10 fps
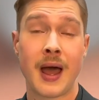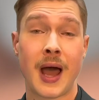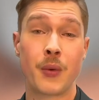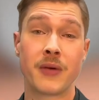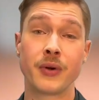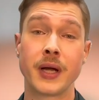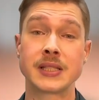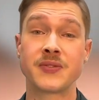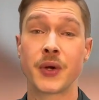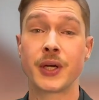However, it's
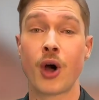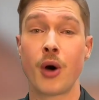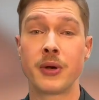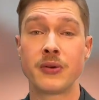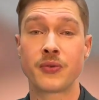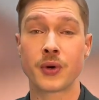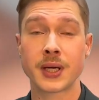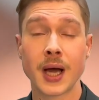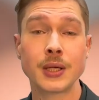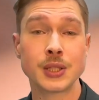very common for
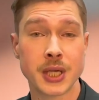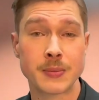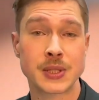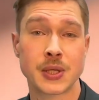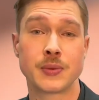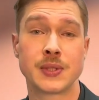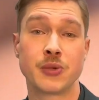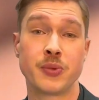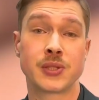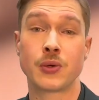colored gemstones to
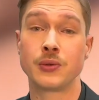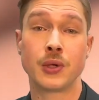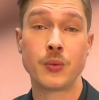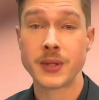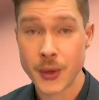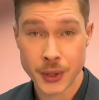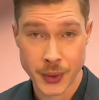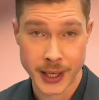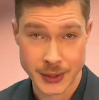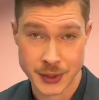be sold without a
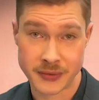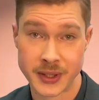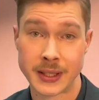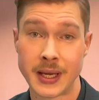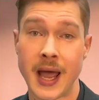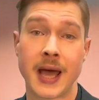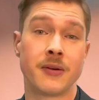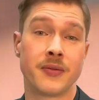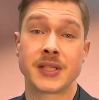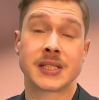grading certificate,
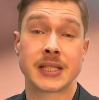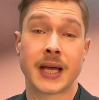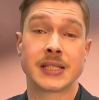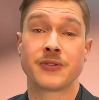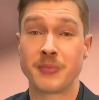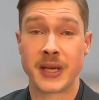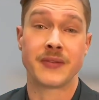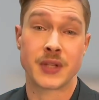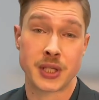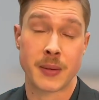and this is the case for many of
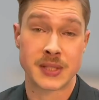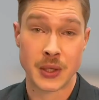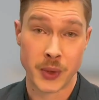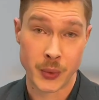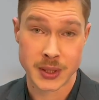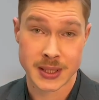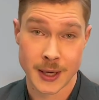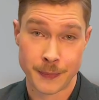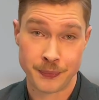the gems that we would sell.